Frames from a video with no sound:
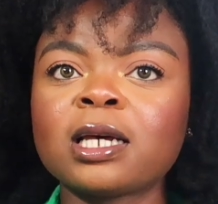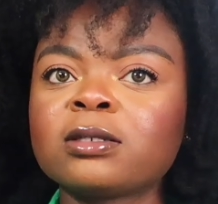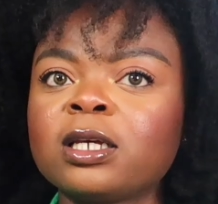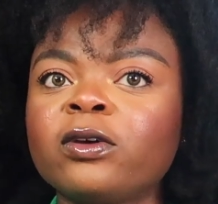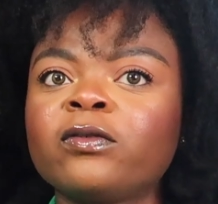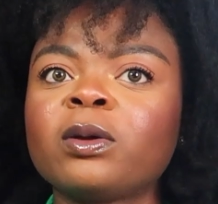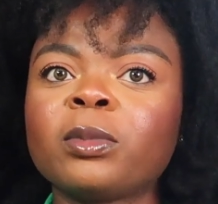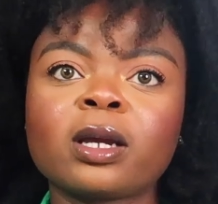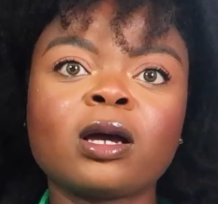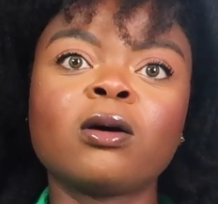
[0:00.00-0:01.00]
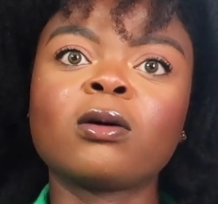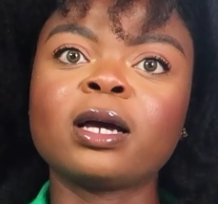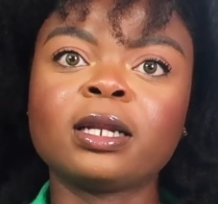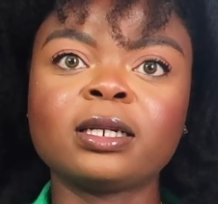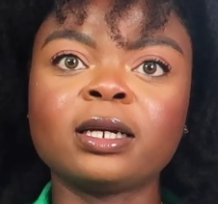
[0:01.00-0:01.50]
outside of America or
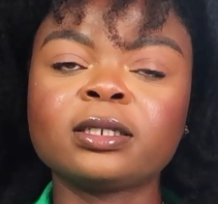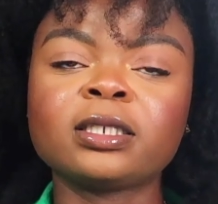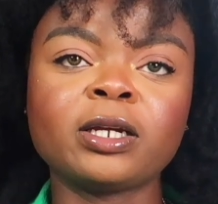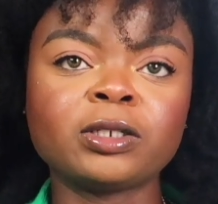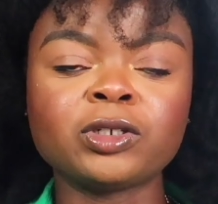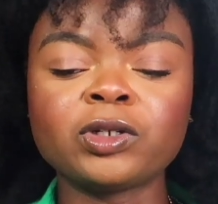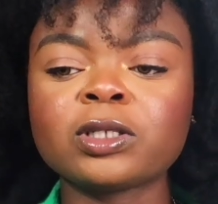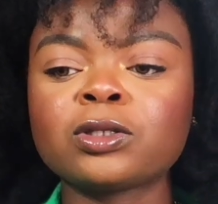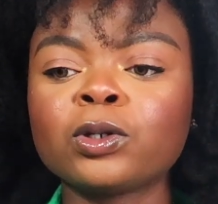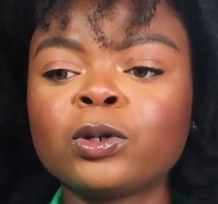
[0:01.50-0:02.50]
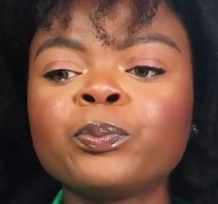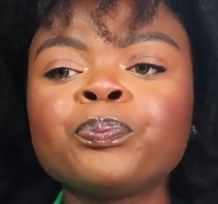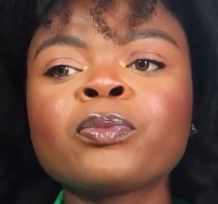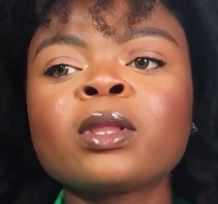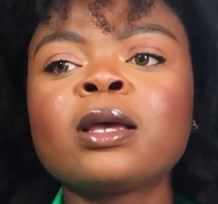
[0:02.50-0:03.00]
Canada territories. So
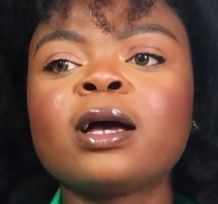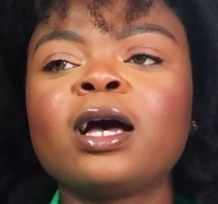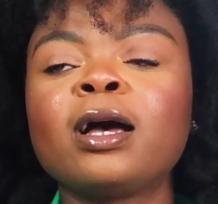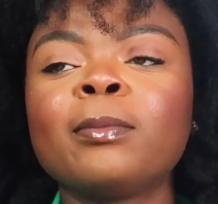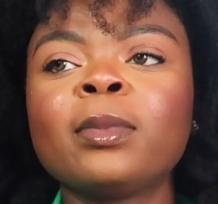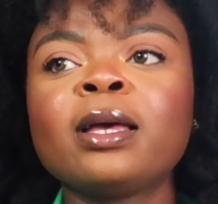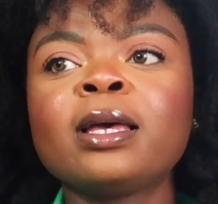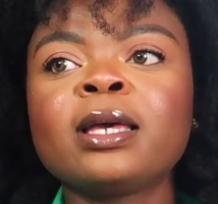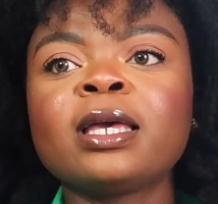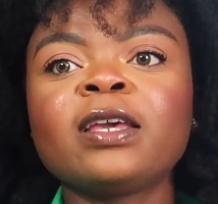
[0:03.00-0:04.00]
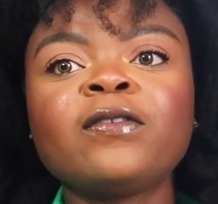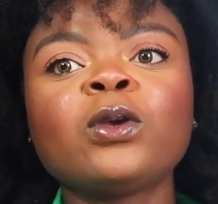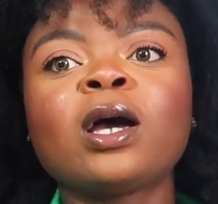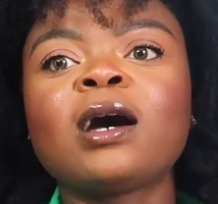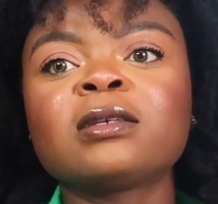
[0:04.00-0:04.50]
if
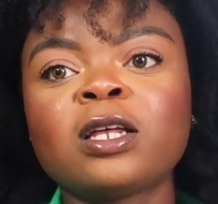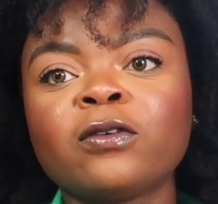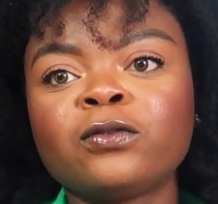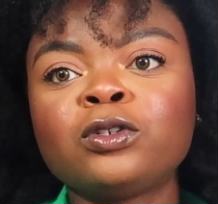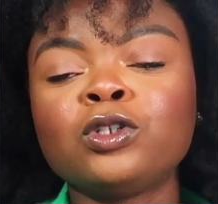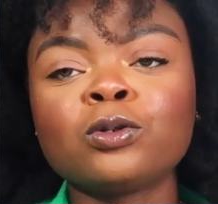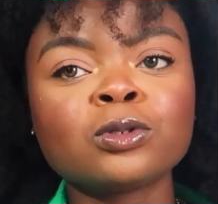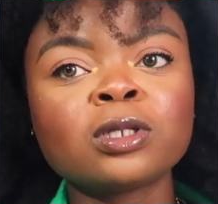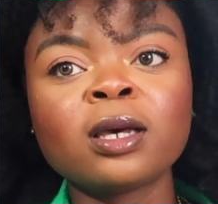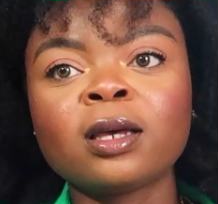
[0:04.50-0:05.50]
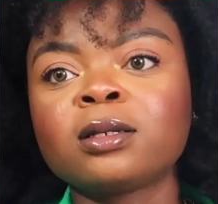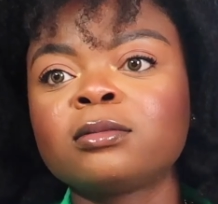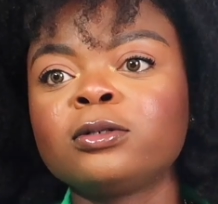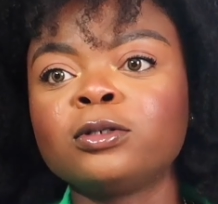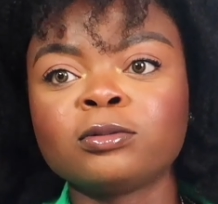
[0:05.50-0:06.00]
you are outside of those
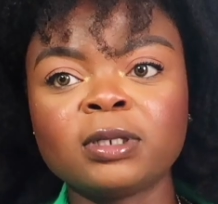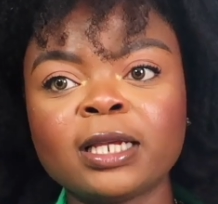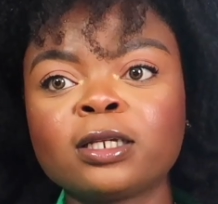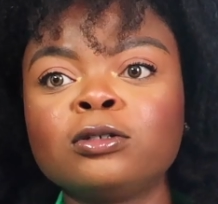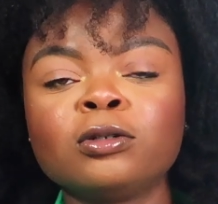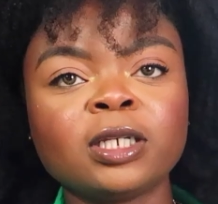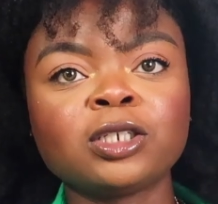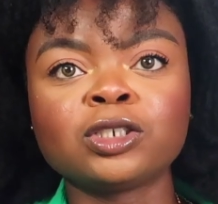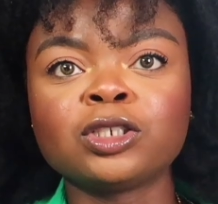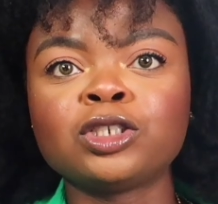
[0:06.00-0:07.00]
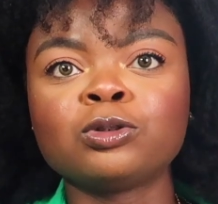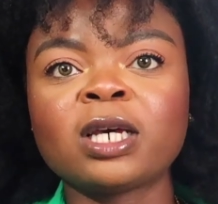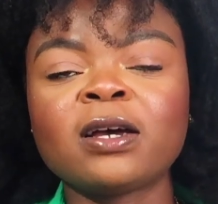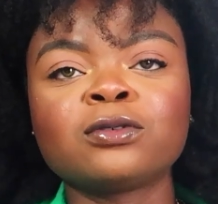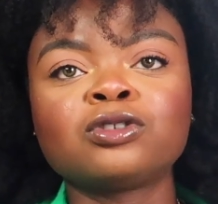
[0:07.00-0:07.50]
locations, you would
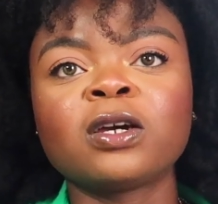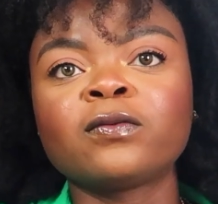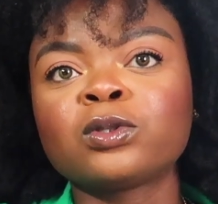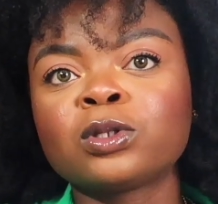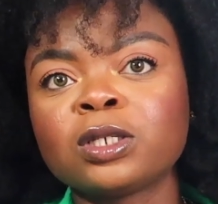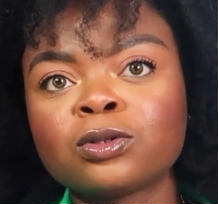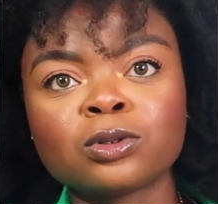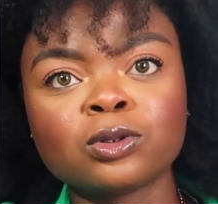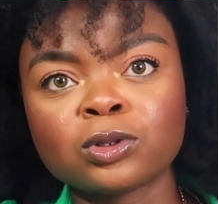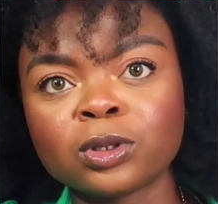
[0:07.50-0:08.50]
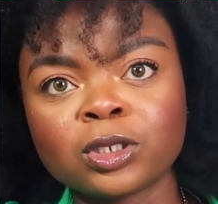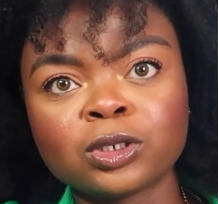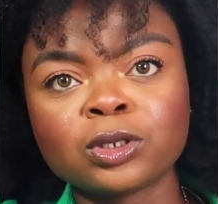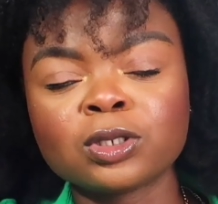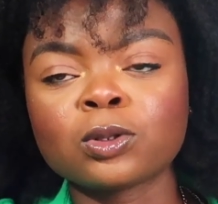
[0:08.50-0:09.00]
have to travel into those
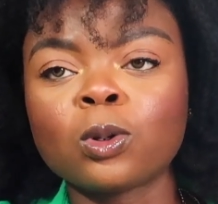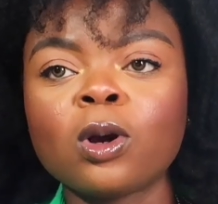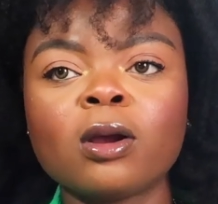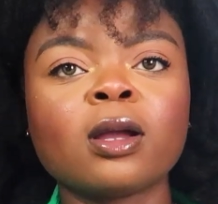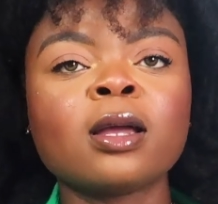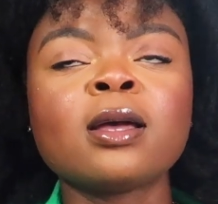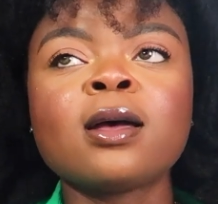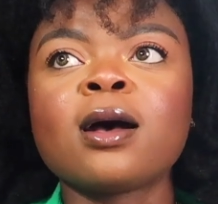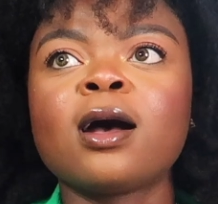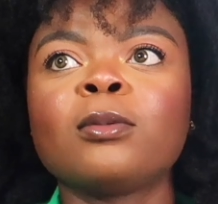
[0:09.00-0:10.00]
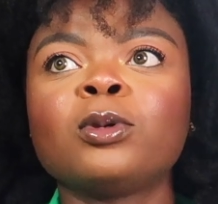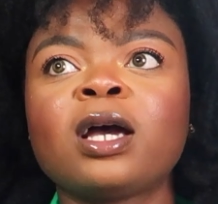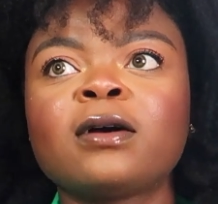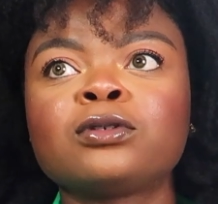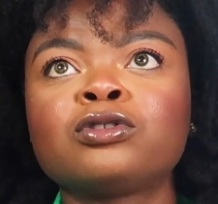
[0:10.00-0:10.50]
locations, or you
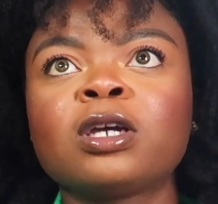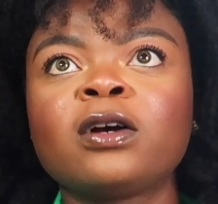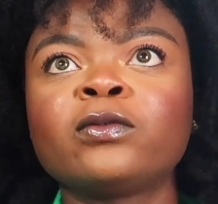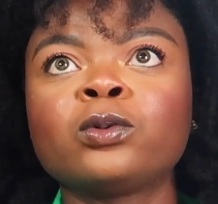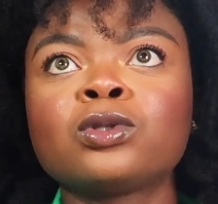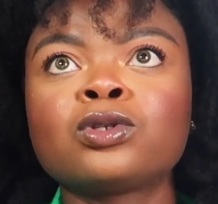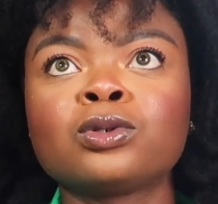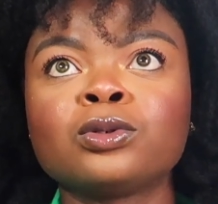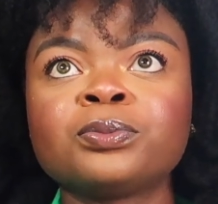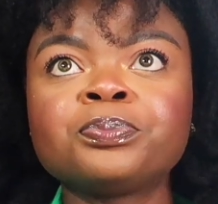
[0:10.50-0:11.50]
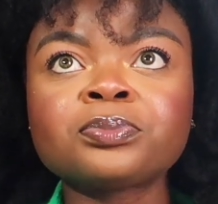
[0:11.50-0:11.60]
have to travel to